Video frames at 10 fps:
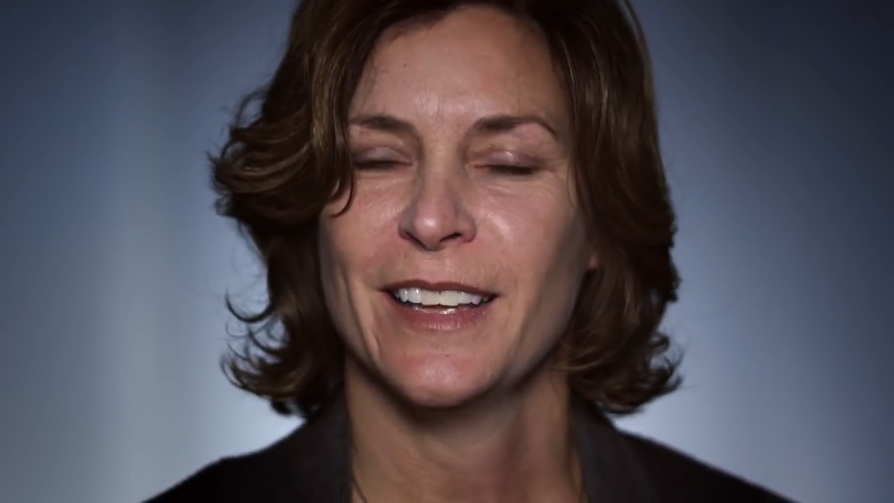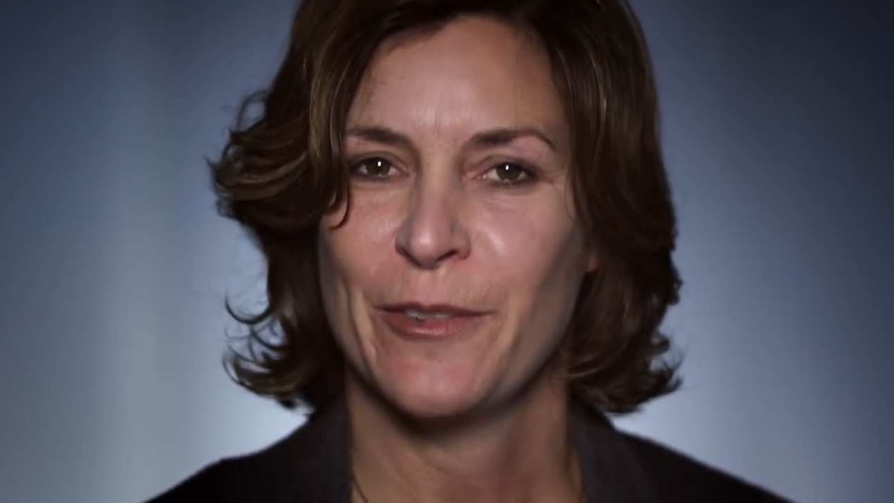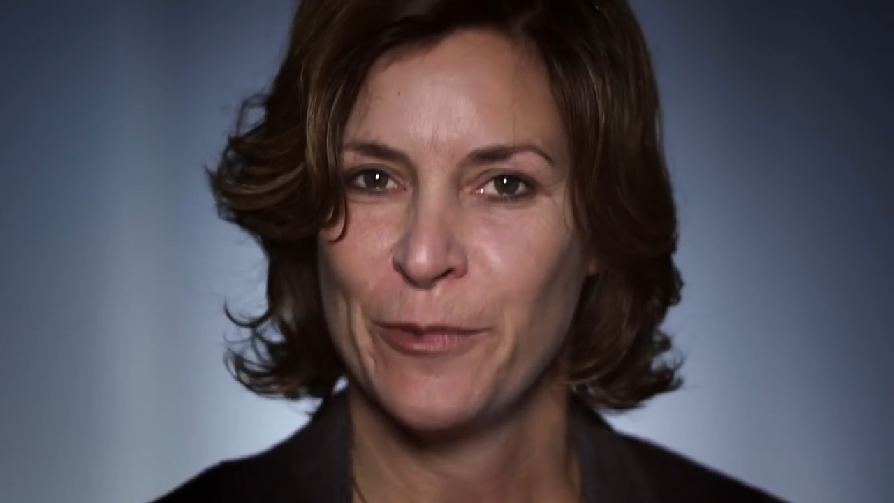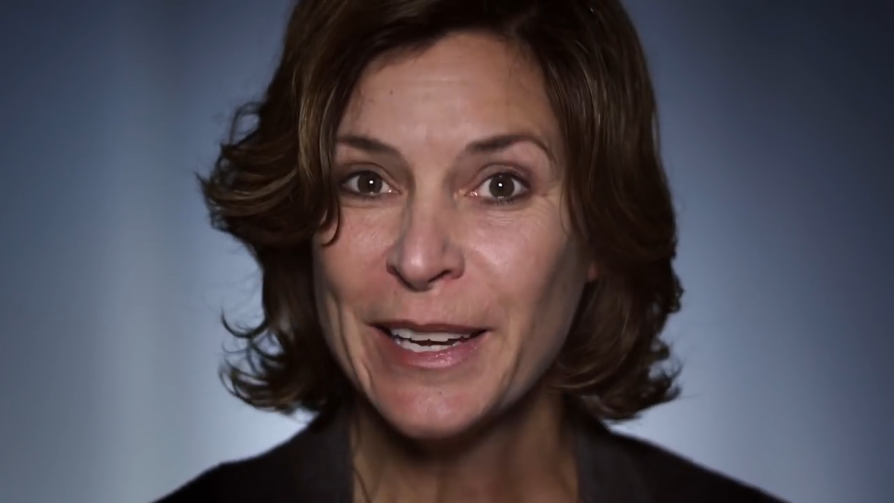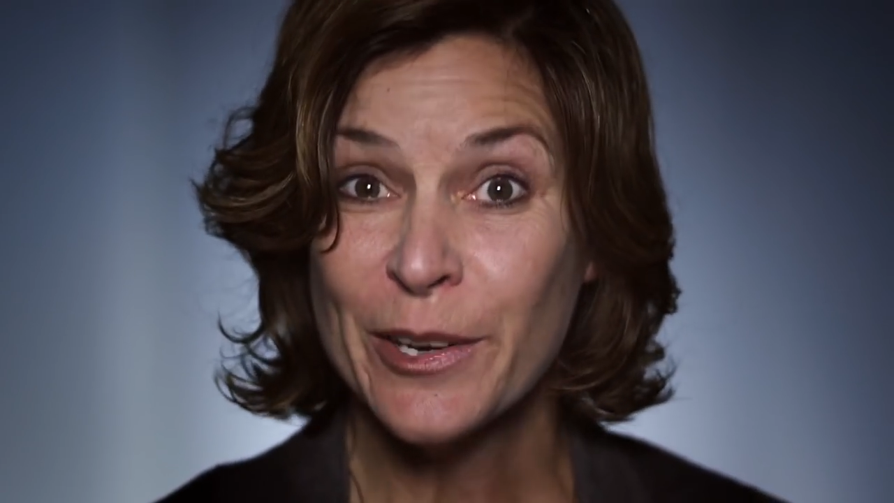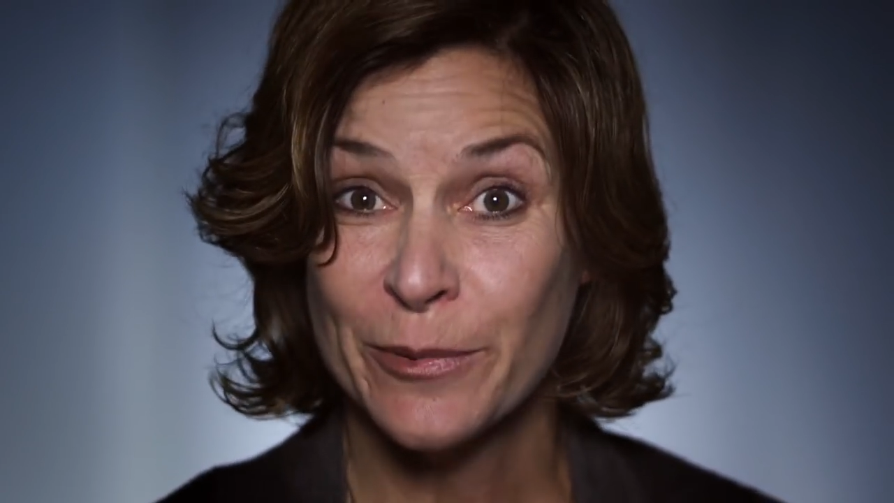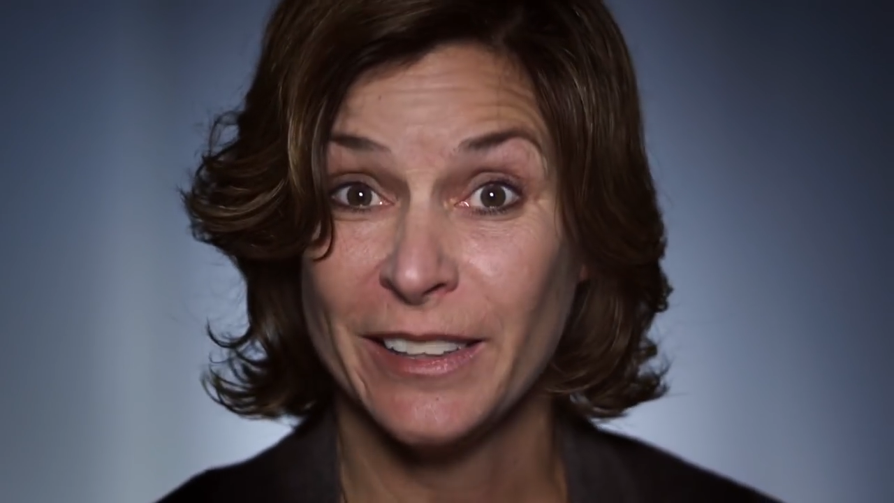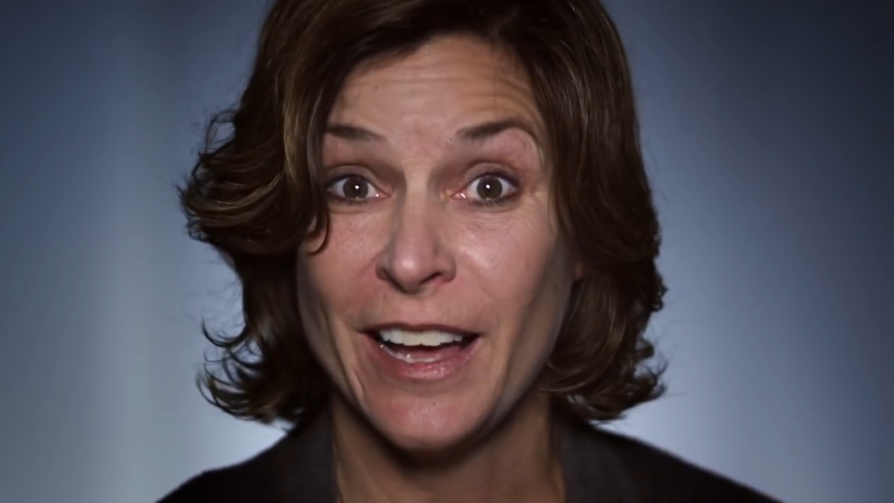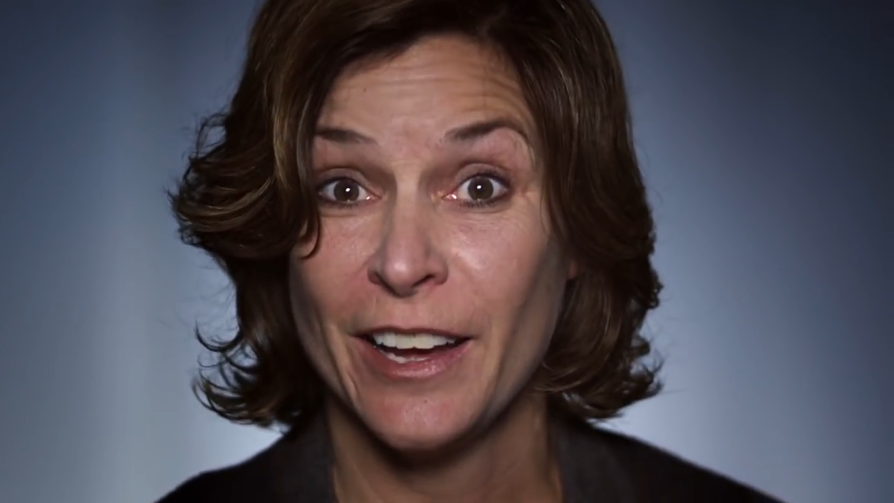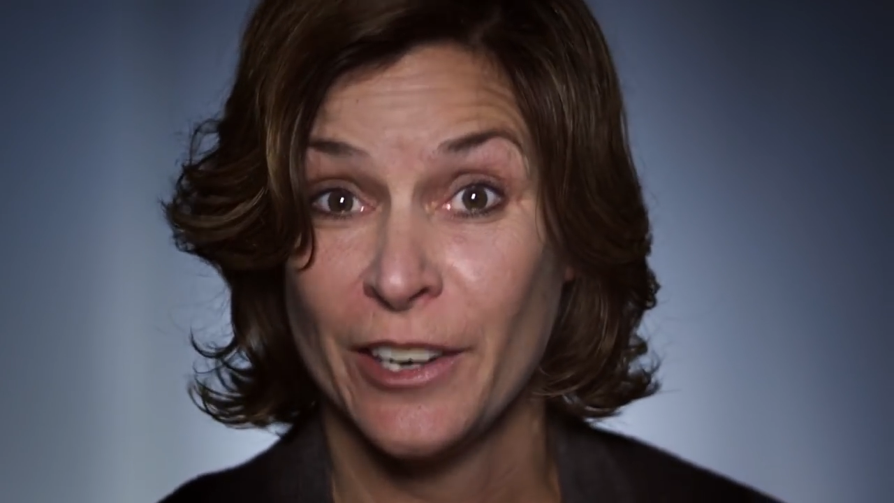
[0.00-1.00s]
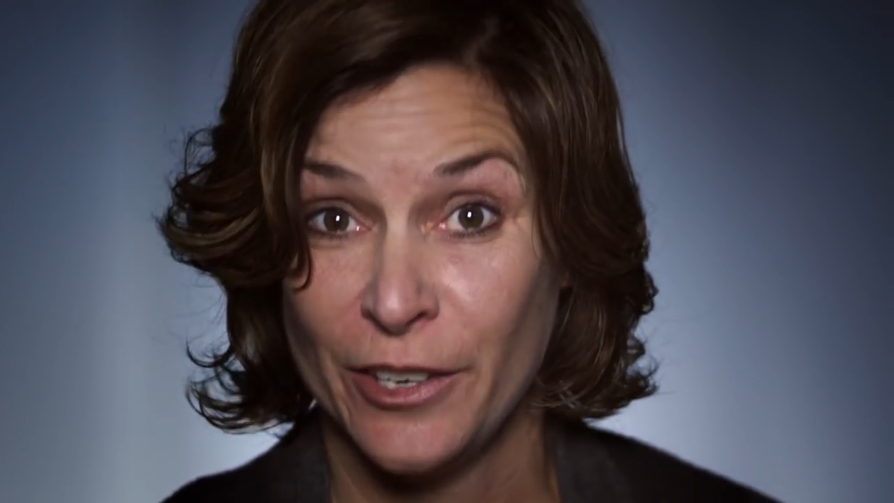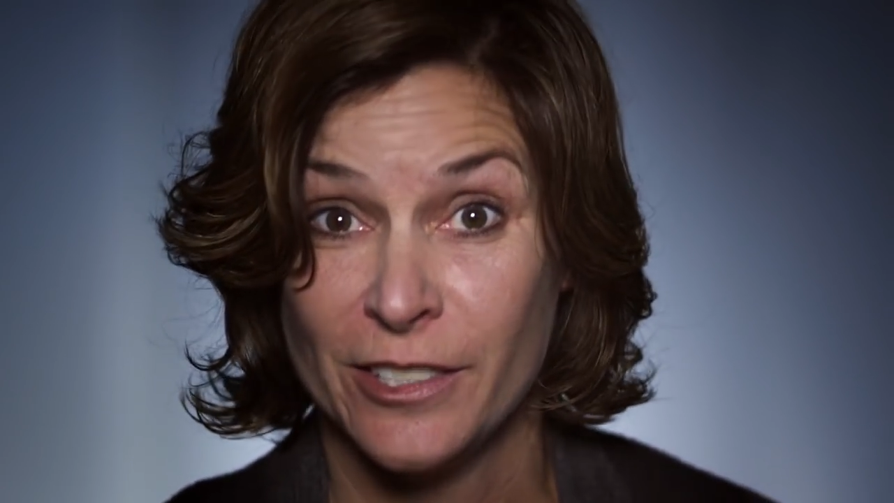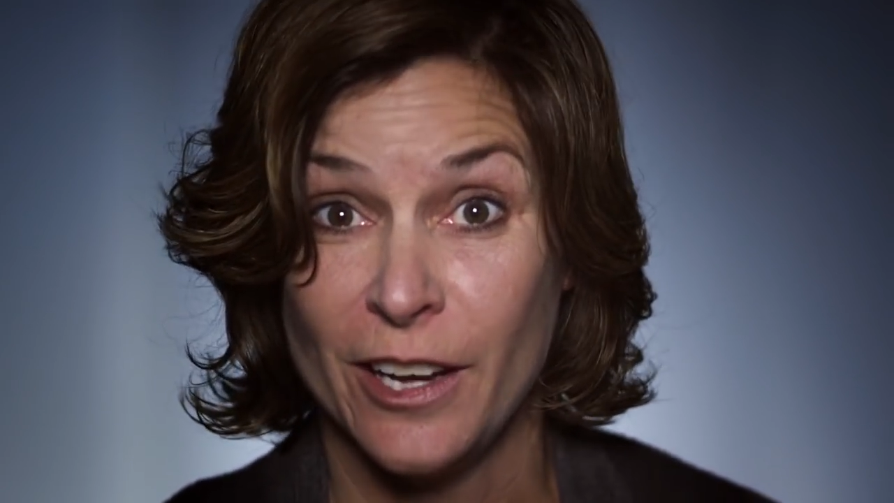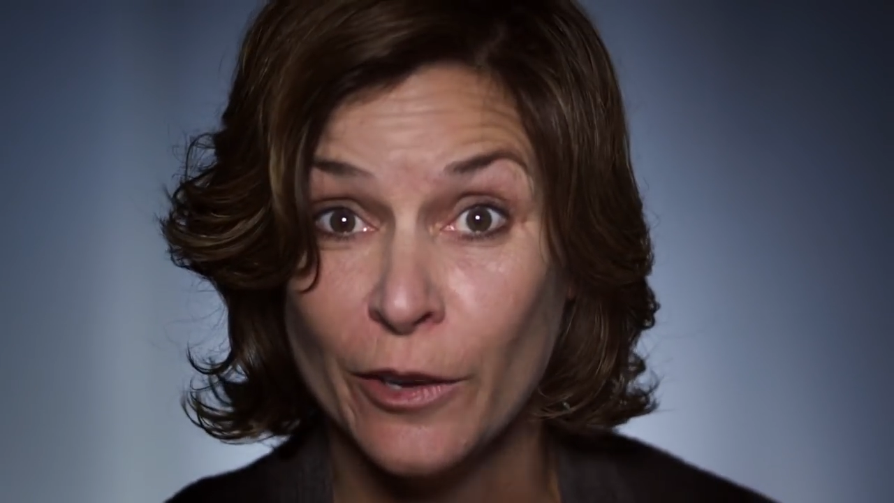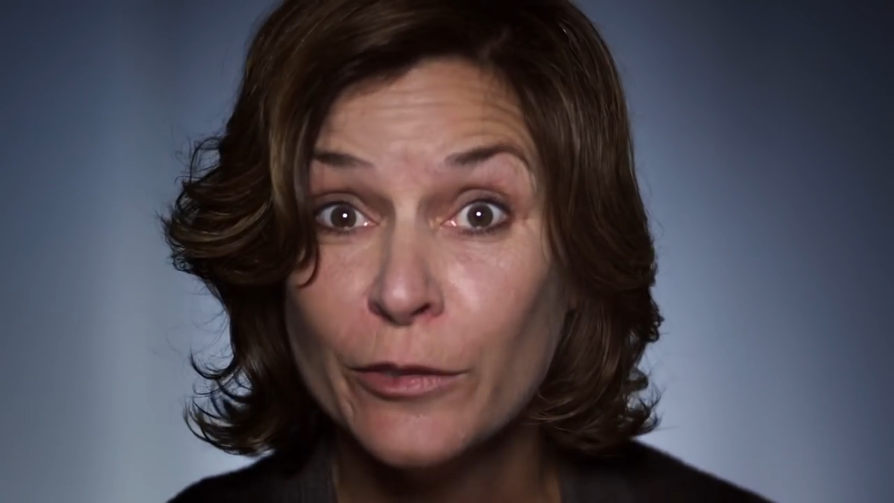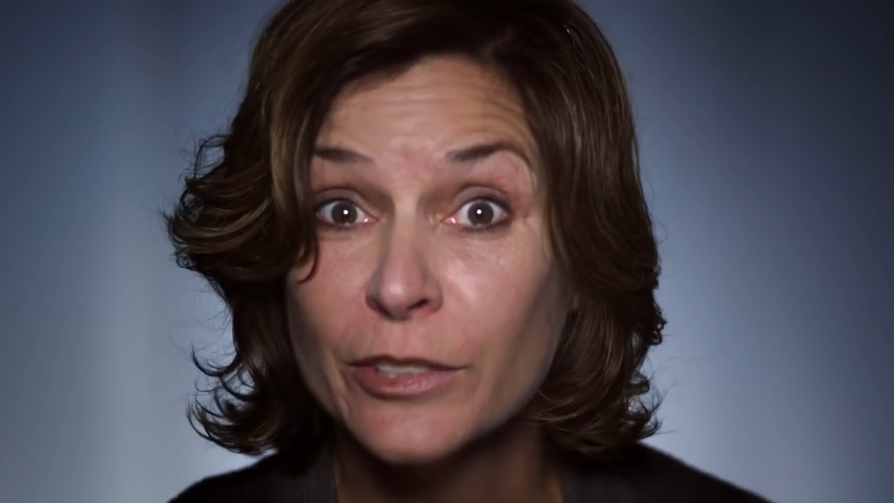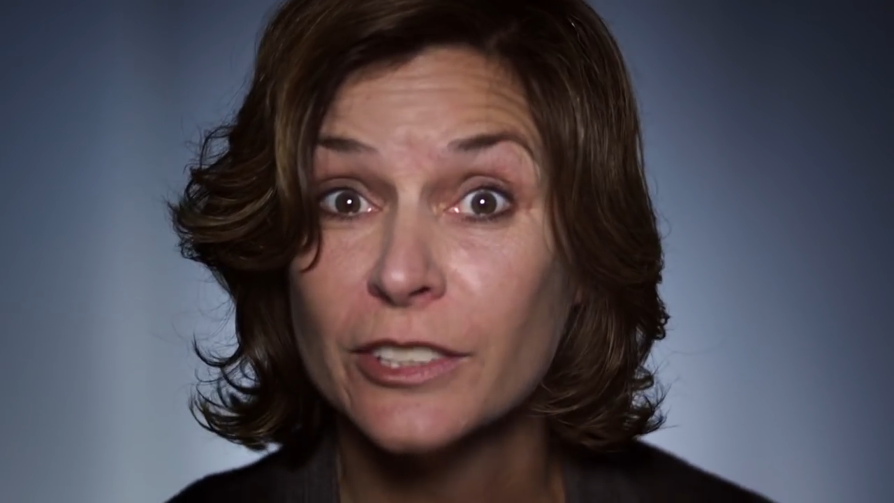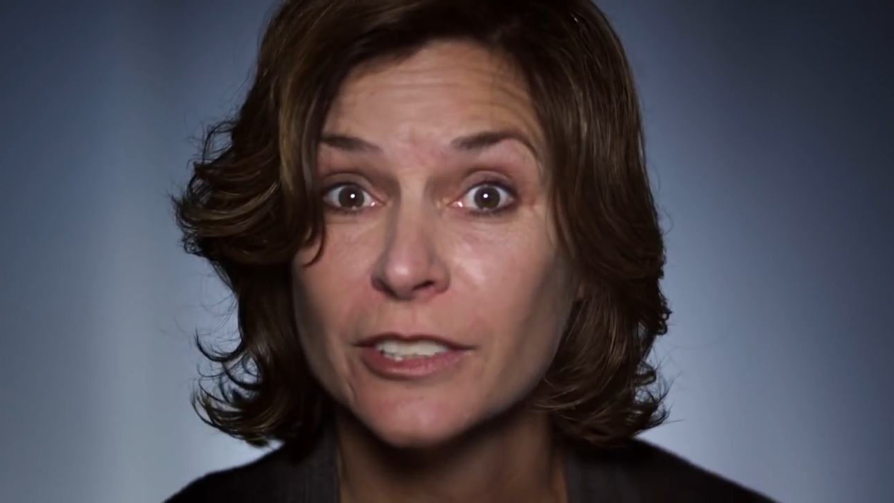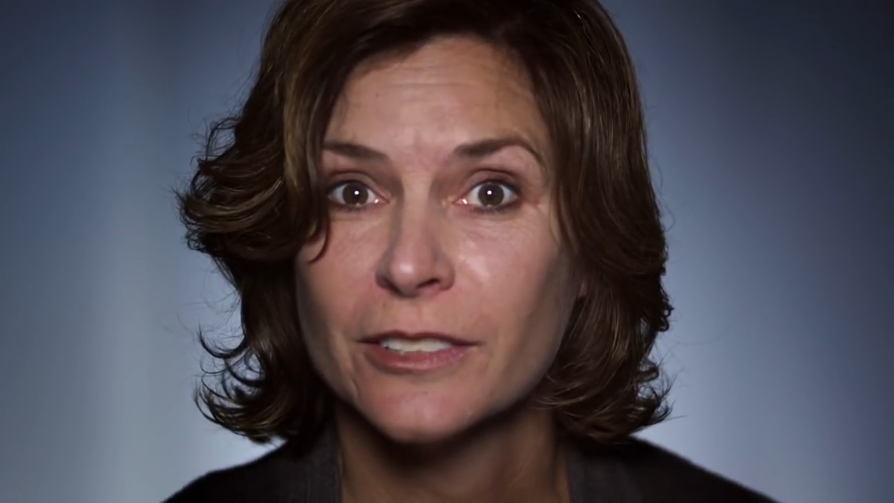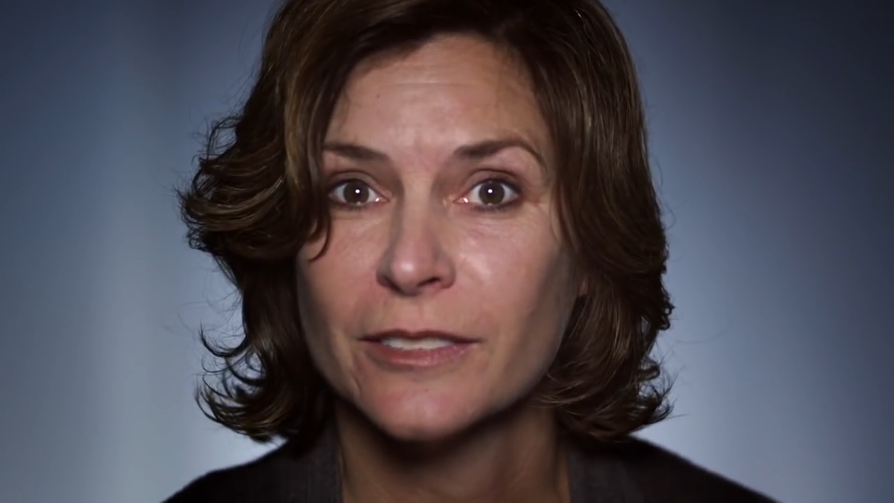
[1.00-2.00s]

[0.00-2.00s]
if we can rely on ourselves,